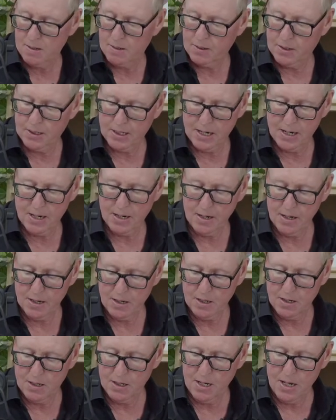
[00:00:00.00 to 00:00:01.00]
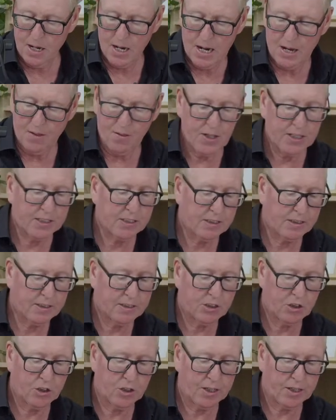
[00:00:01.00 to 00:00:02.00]
Okay, and this is the
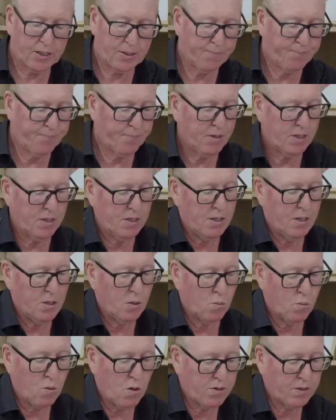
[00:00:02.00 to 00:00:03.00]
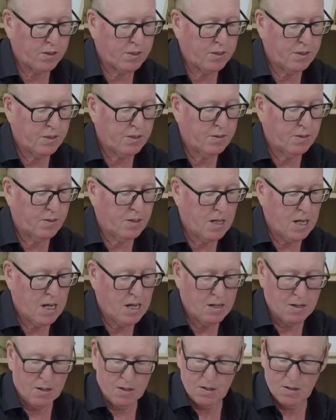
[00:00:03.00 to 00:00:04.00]
trick. What
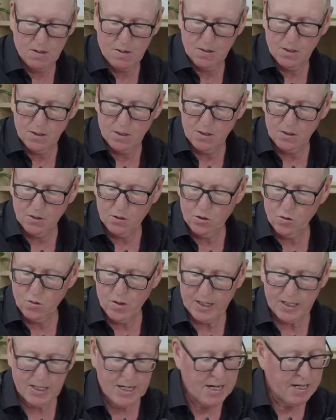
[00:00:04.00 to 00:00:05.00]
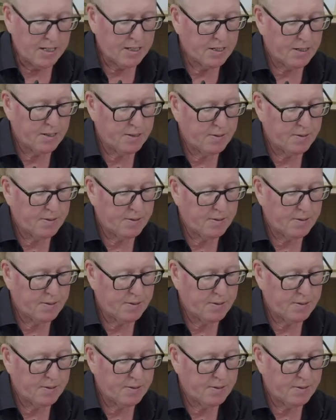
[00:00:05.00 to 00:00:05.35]
do they get,